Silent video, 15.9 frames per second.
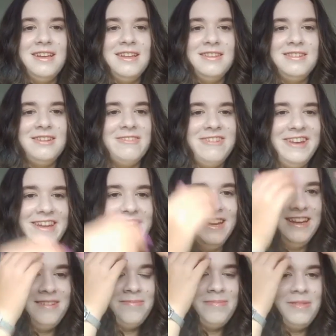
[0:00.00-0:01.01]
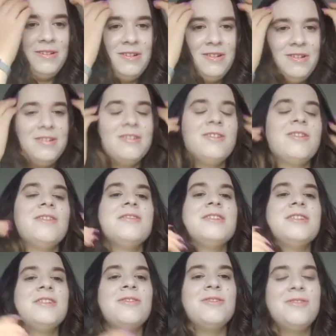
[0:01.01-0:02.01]
It's great, but because
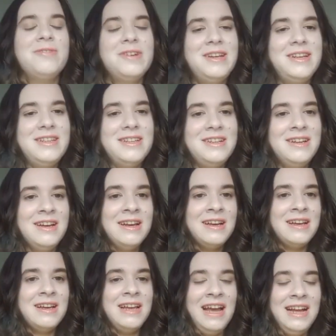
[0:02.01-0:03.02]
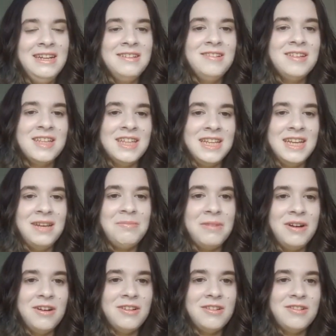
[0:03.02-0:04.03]
of COVID, I can't even do
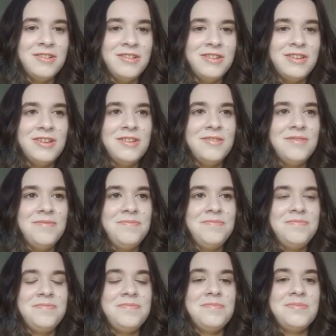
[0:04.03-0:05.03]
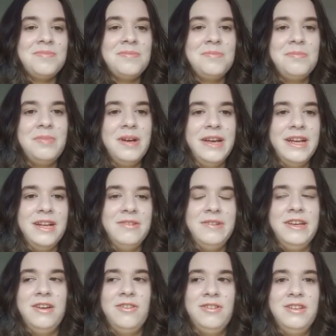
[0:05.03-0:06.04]
much. But
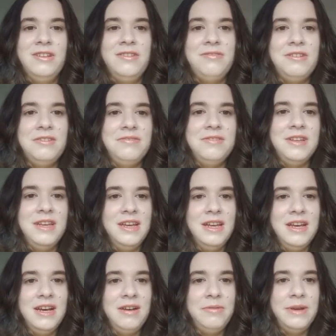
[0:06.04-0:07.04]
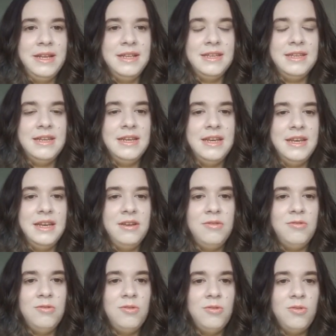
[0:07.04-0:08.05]
anyway, on the 5th day, I went
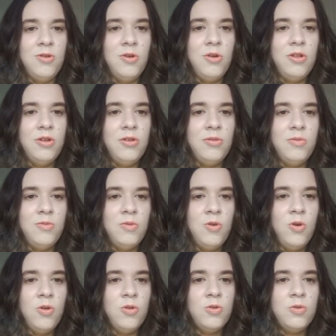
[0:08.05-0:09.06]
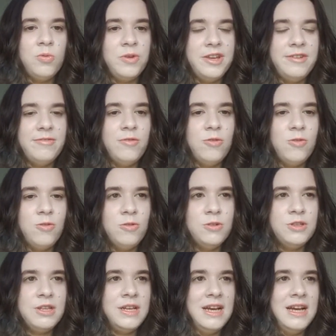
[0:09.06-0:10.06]
to Holloway
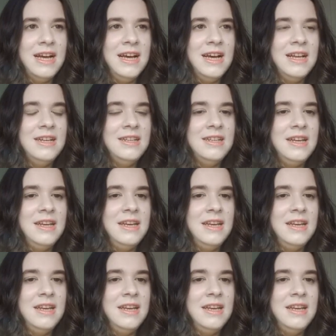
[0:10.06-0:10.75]
Road, and